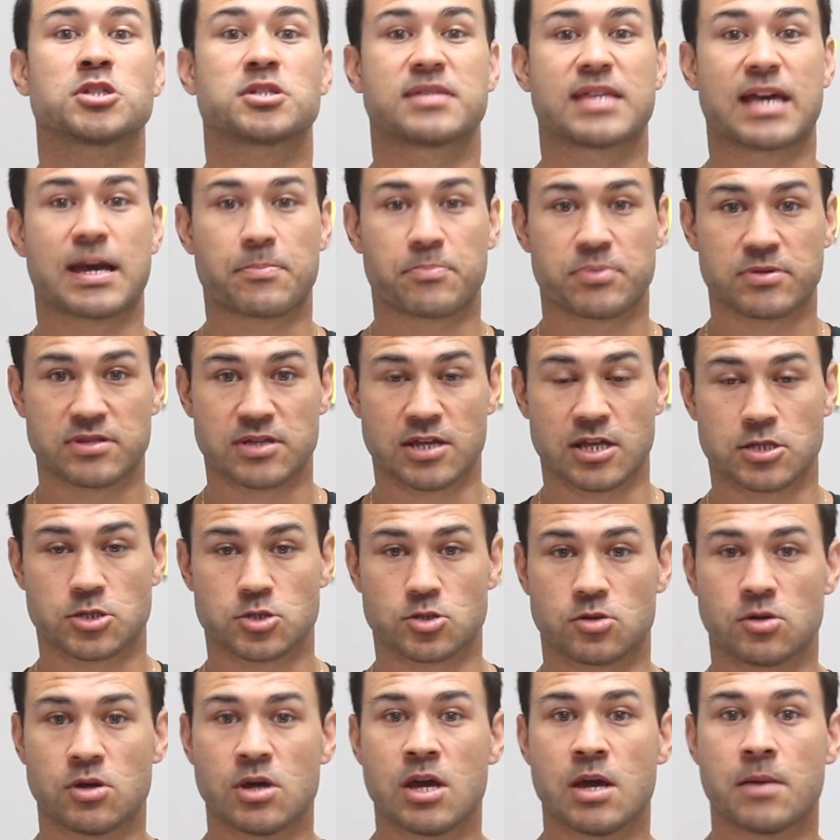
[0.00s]
that
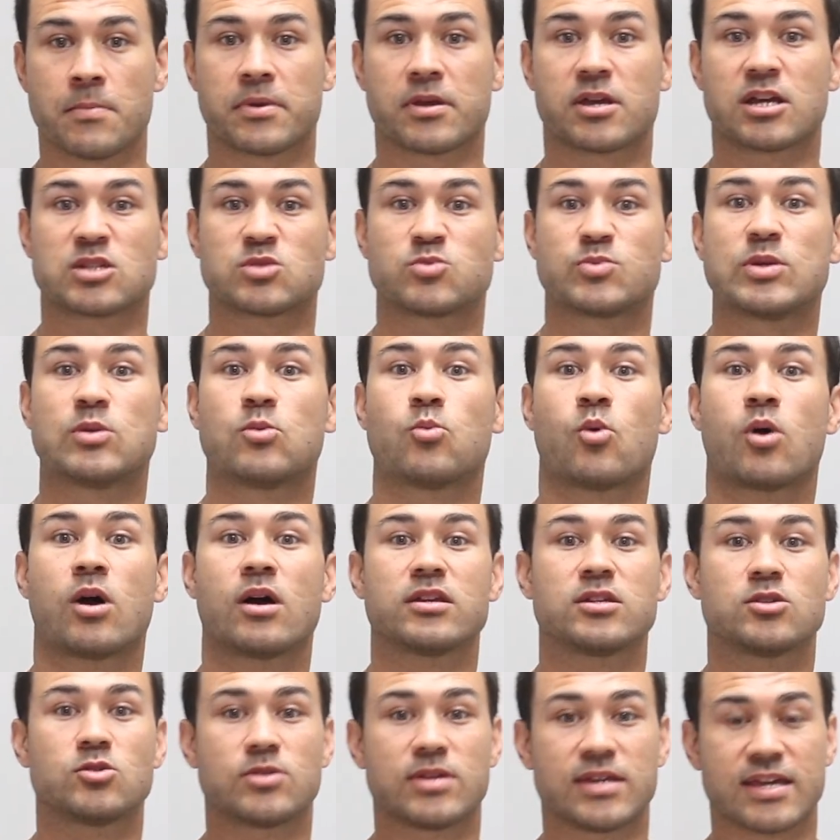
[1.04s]
potential because we
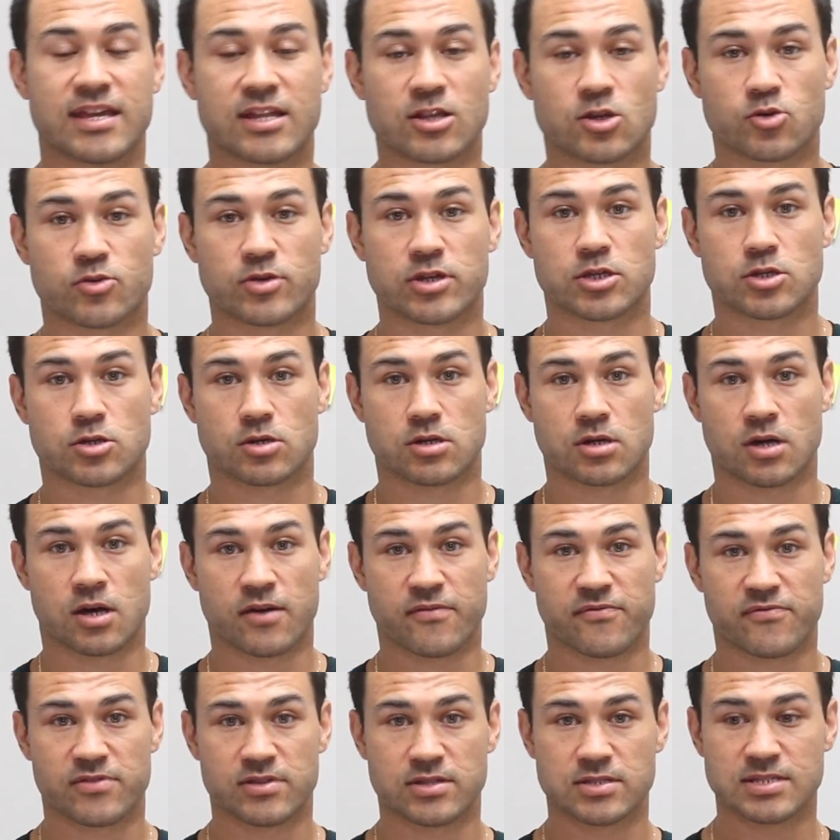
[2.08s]
want you to increase your
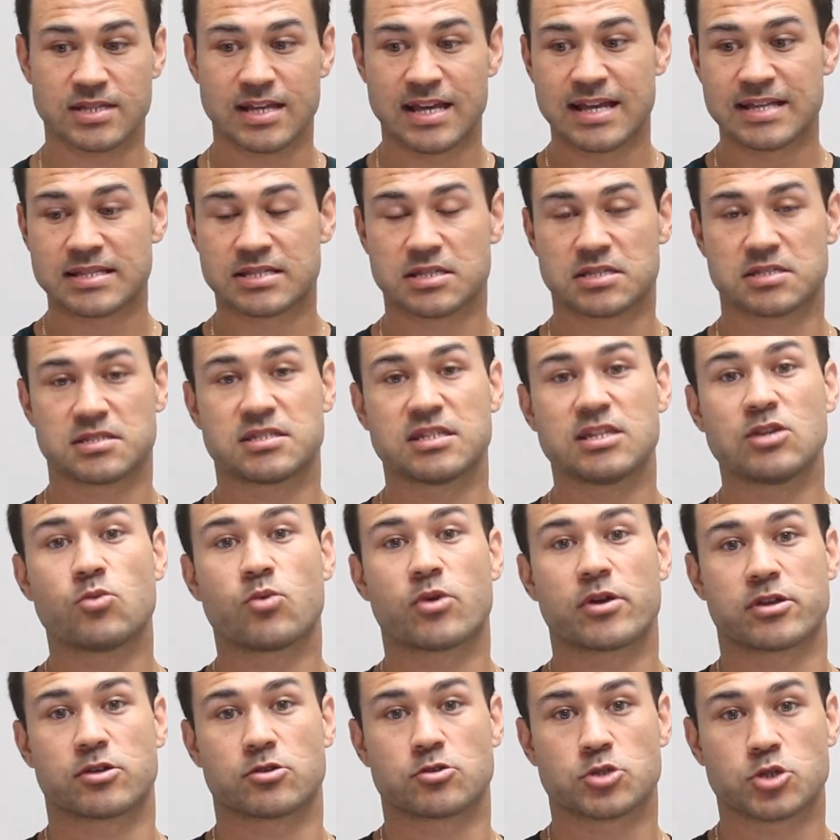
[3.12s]
confidence to see
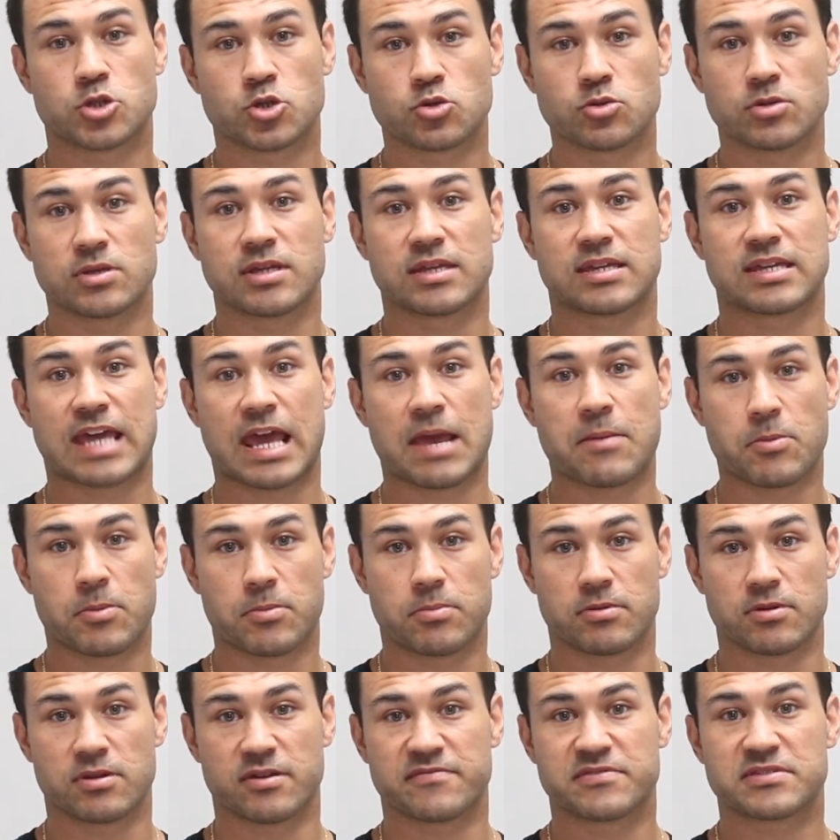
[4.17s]
what you're truly
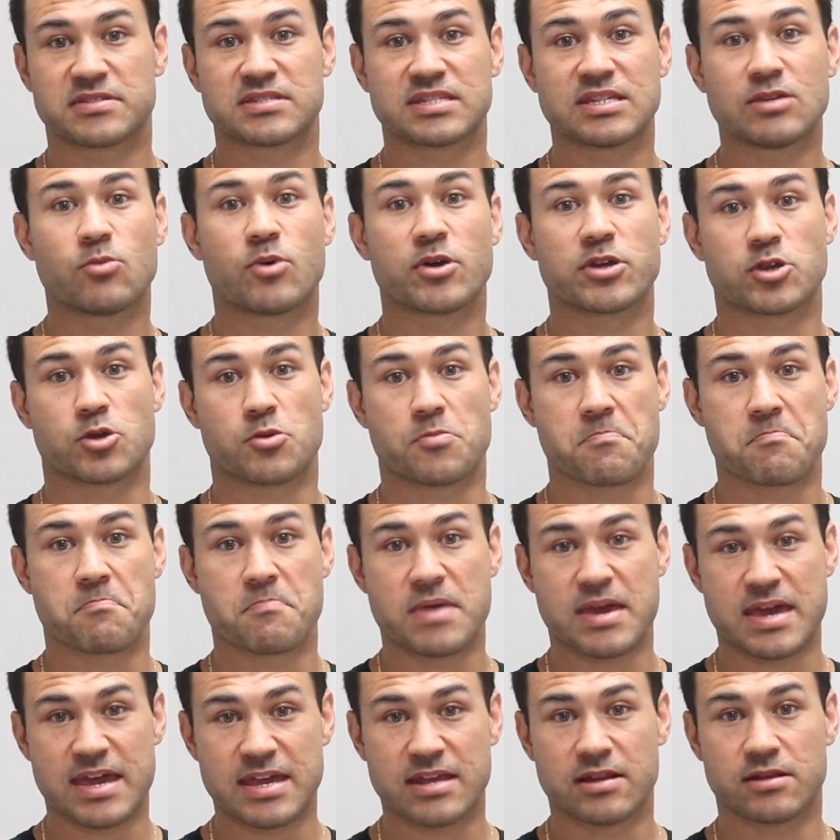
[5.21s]
capable of, see what you're
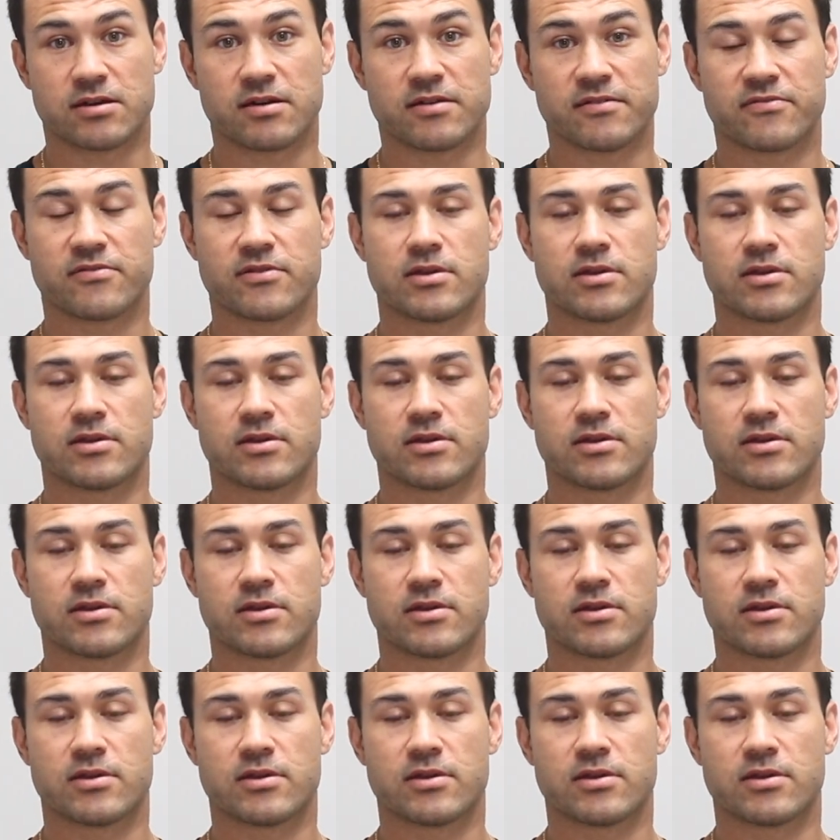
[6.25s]
made of.